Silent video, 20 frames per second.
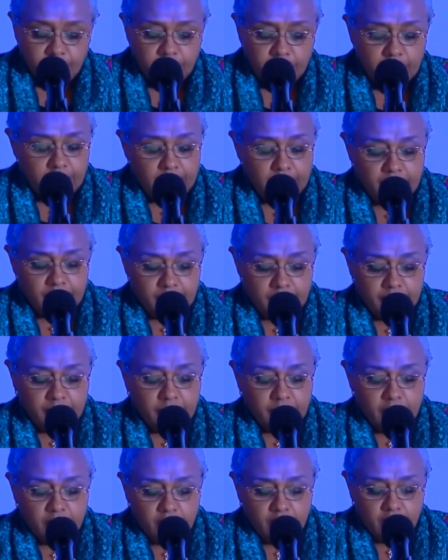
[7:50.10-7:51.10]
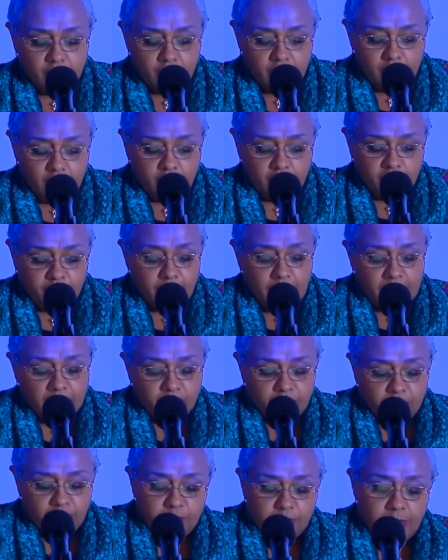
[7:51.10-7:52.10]
the end of
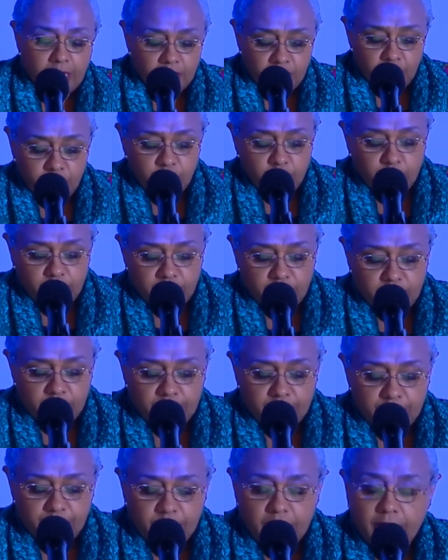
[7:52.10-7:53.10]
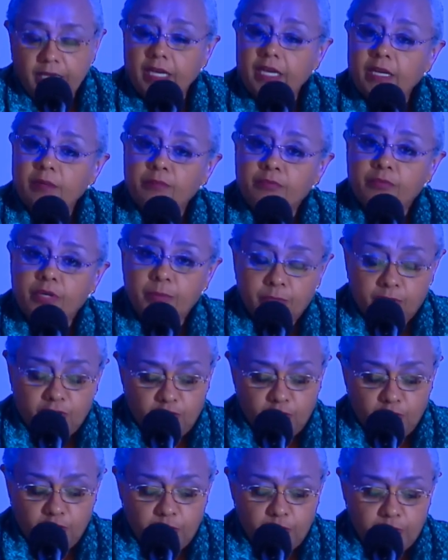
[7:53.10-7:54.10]
malnutrition and
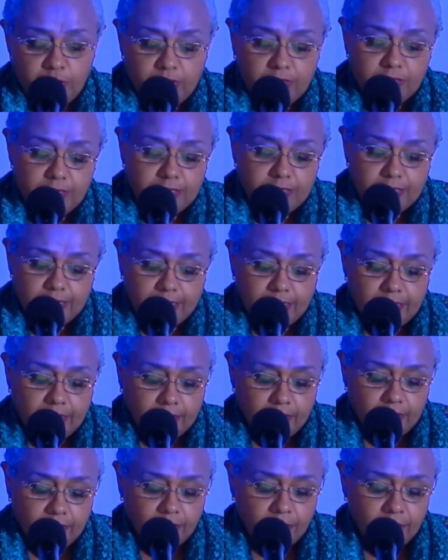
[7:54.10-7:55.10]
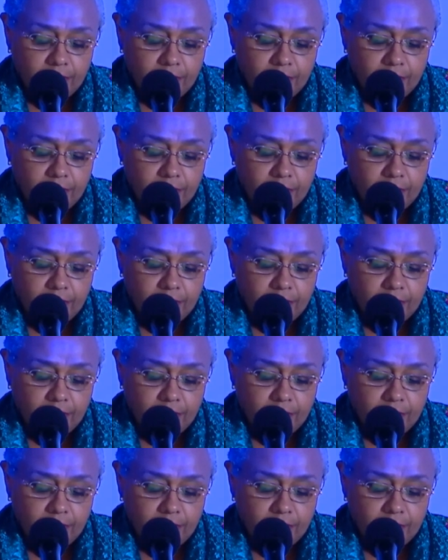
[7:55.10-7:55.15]
premature births in Kenya.